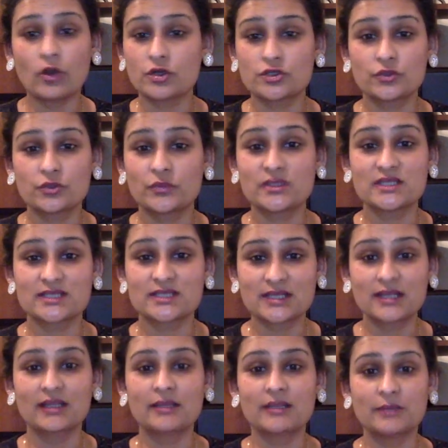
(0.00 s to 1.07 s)
or should we just
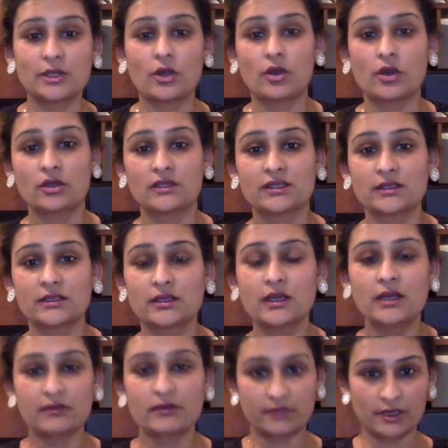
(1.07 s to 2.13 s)
claim it on the
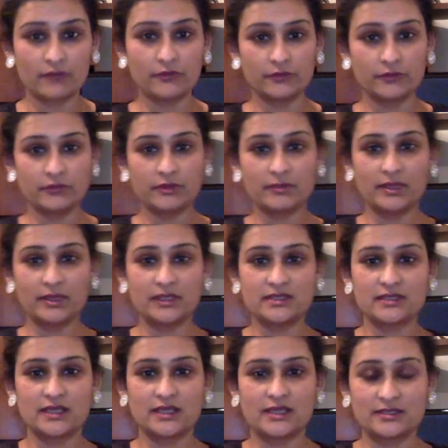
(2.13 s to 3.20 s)
recovery
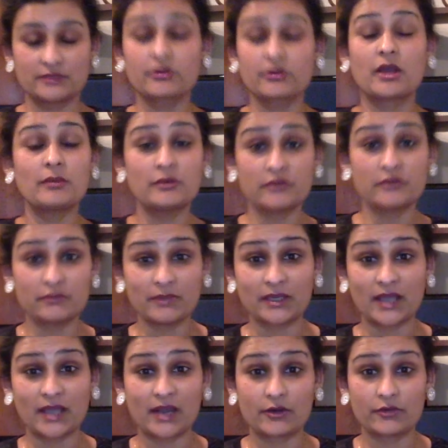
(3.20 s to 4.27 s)
rebate as a recovery rebate